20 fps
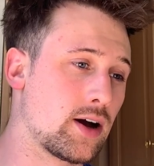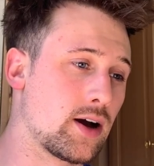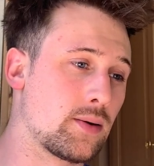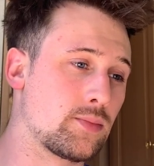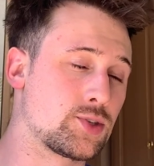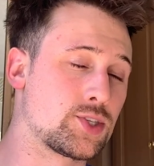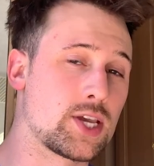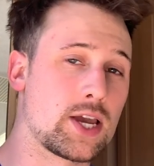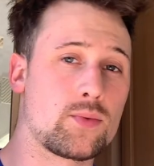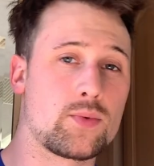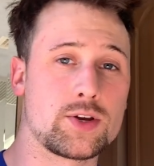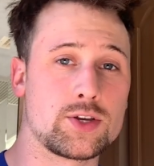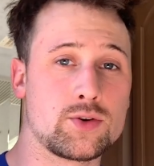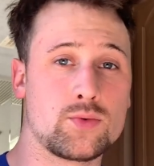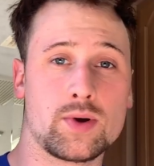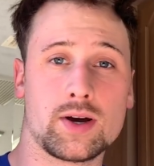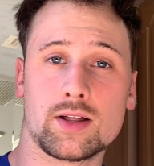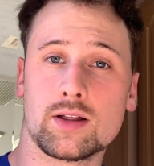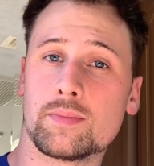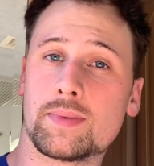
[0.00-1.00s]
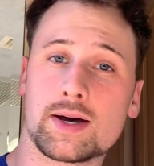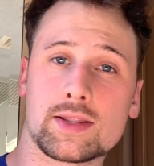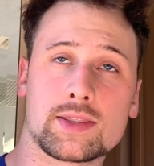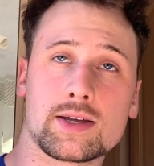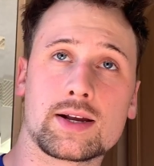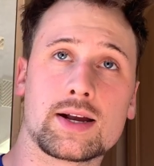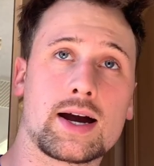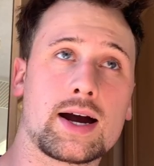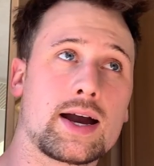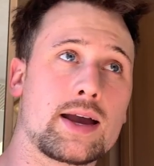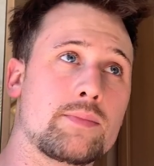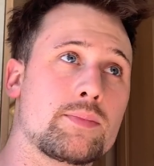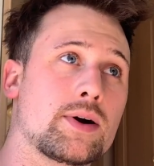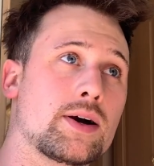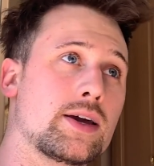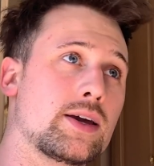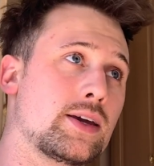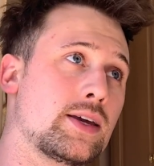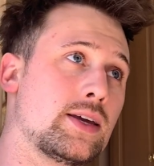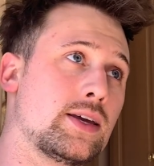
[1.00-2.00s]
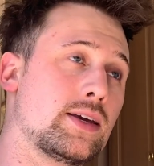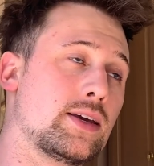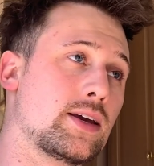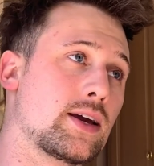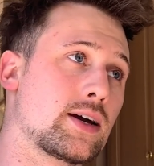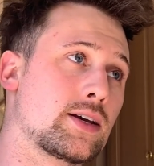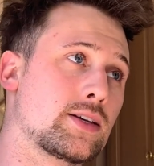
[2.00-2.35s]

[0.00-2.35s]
Say what you will about the guy, but he's